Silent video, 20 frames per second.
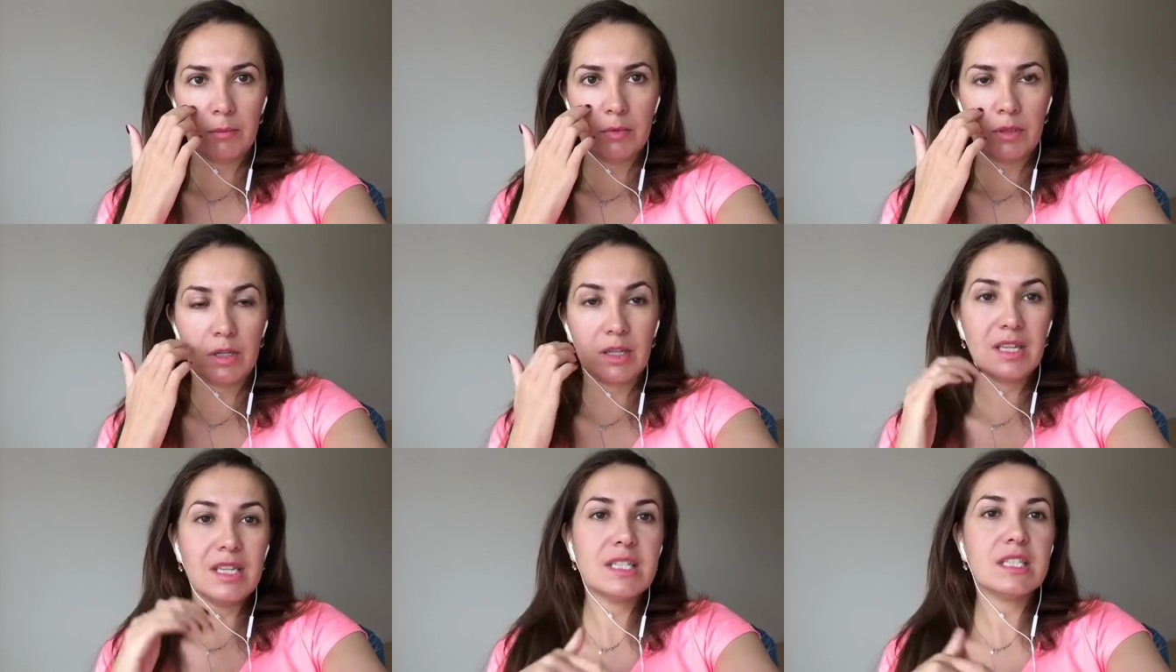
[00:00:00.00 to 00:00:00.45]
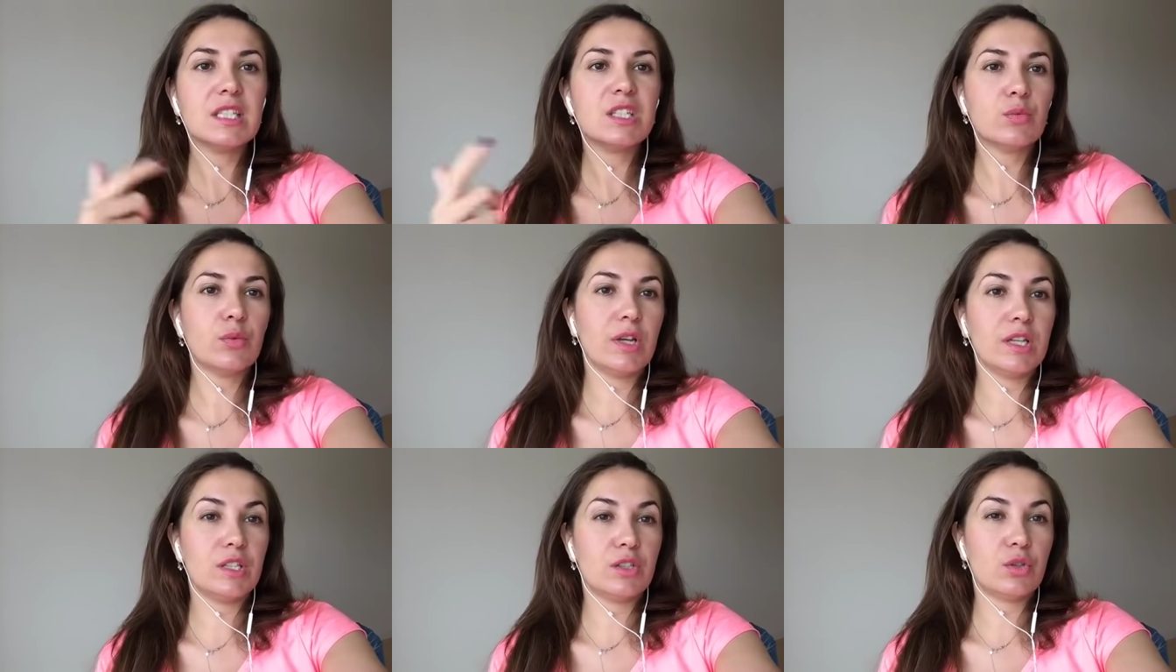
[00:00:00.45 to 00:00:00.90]
the easiest
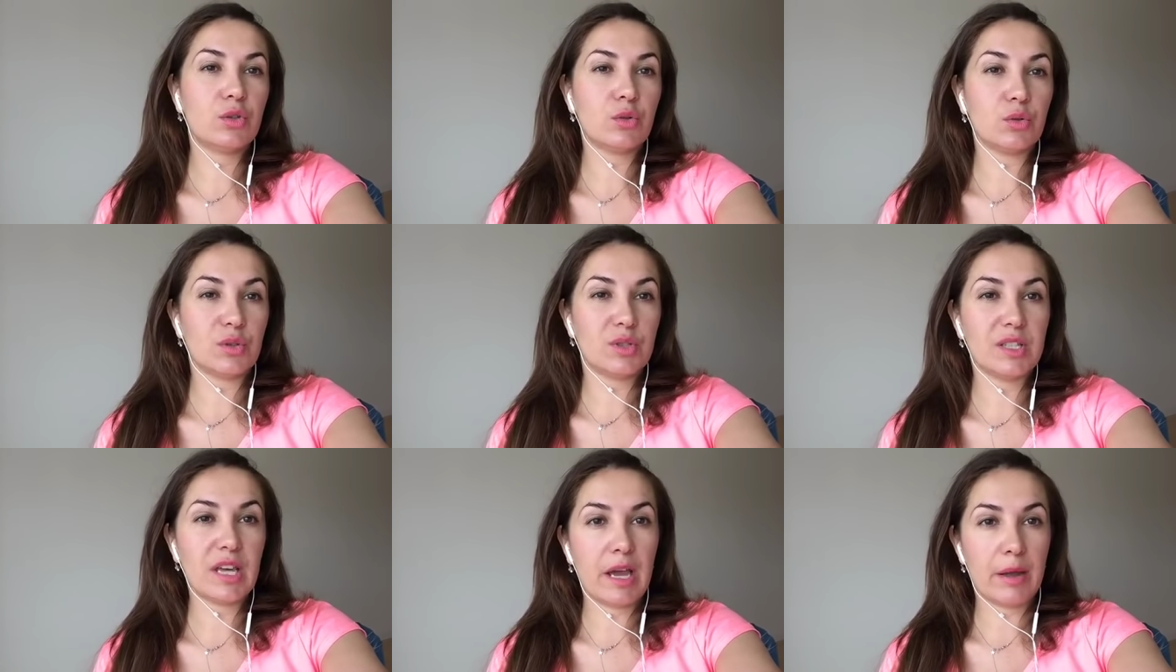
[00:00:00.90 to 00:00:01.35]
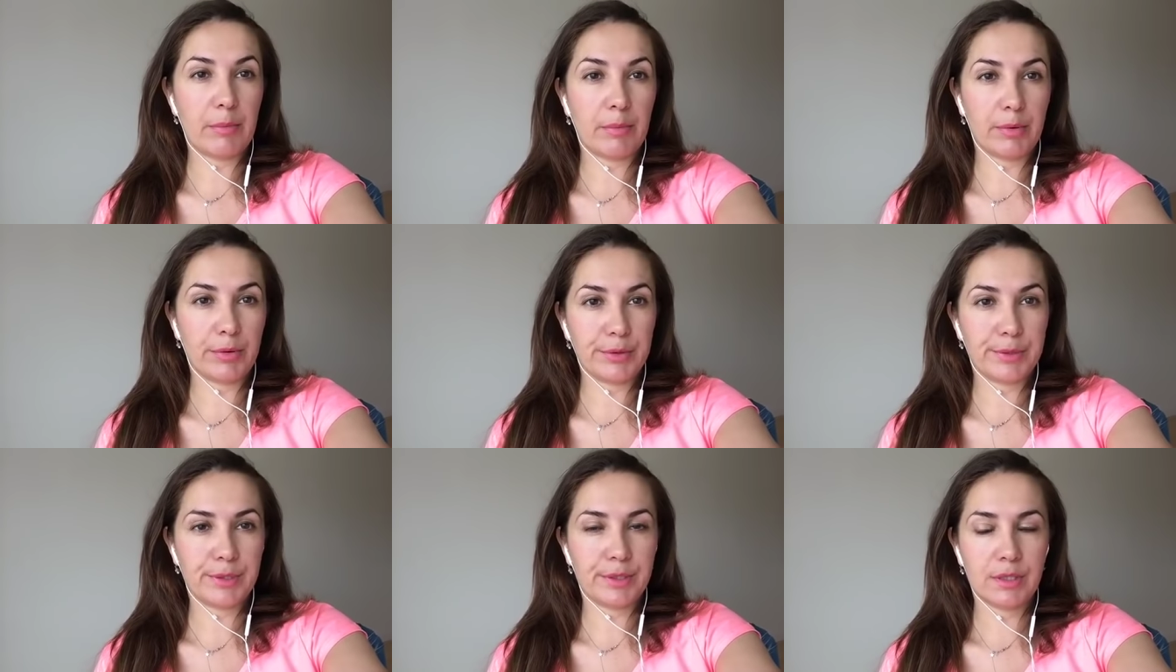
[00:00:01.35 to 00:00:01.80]
way is through
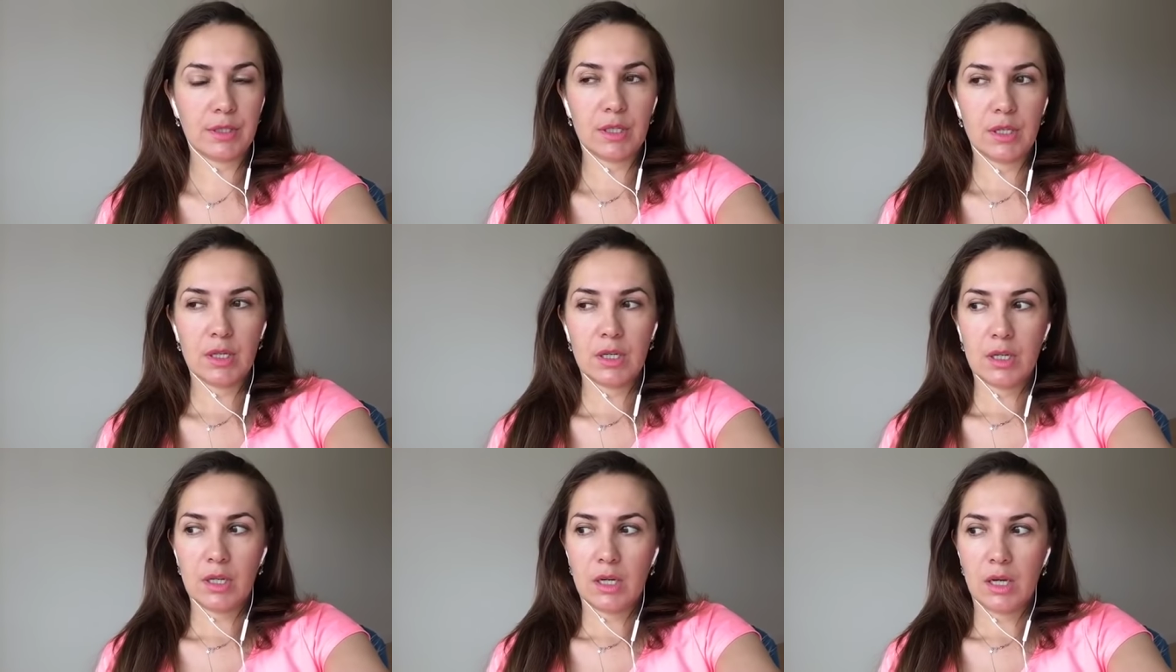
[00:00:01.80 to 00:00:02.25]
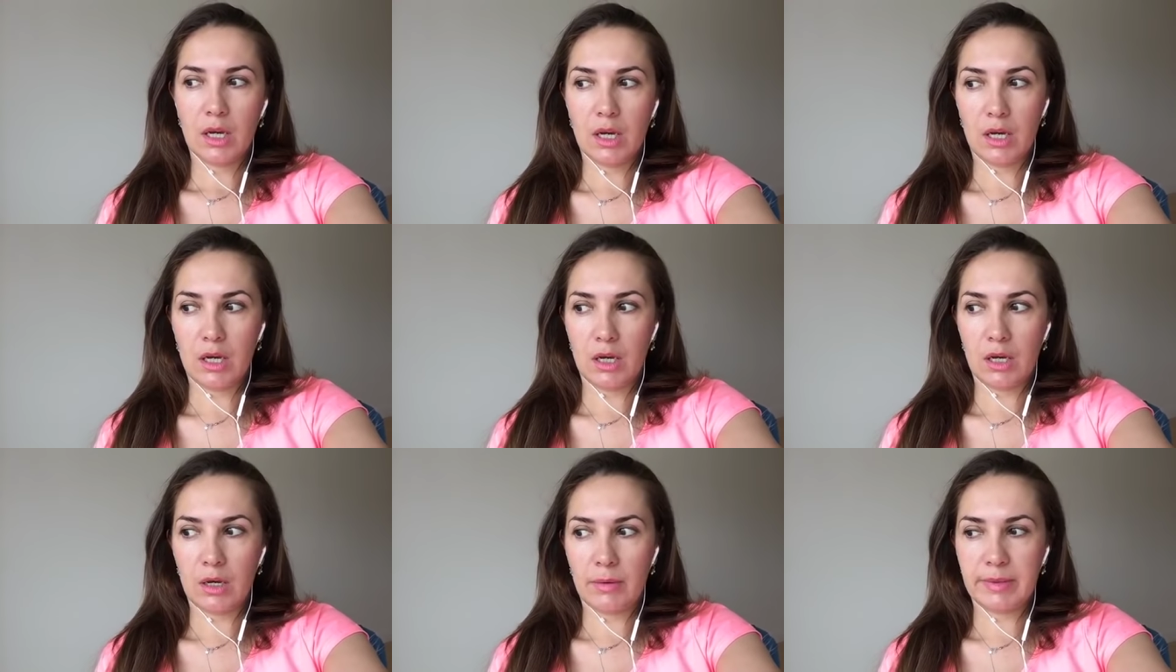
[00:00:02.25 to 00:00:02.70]
Cyprus,
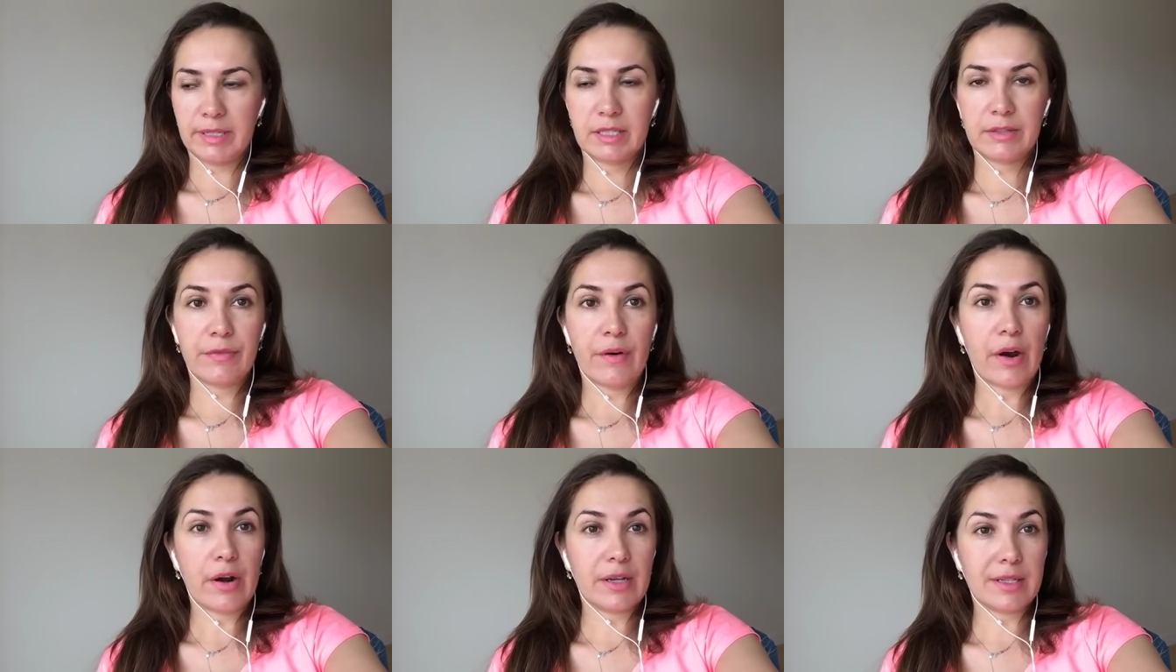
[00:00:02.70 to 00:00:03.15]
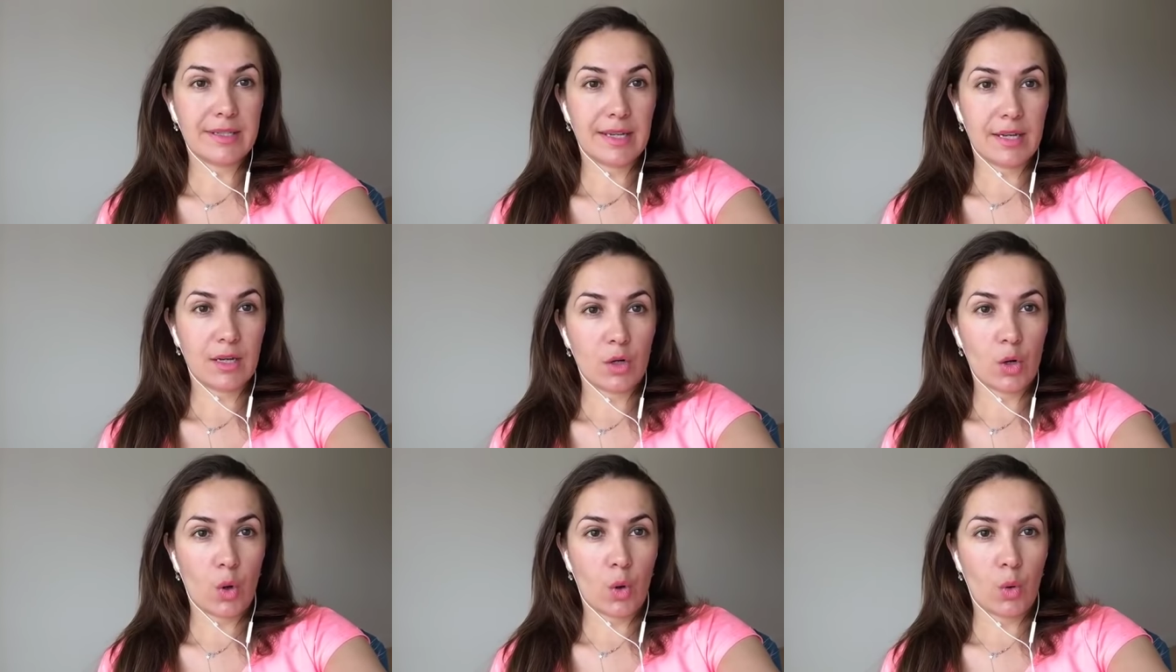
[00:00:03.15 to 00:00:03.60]
as far as I
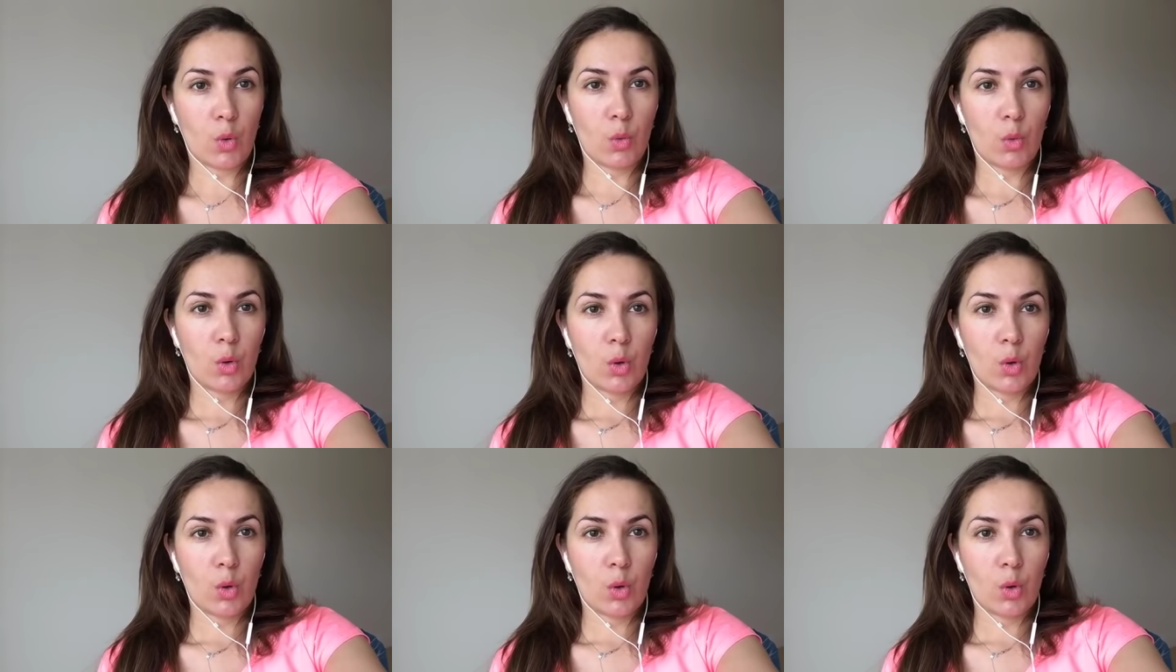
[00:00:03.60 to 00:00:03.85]
know,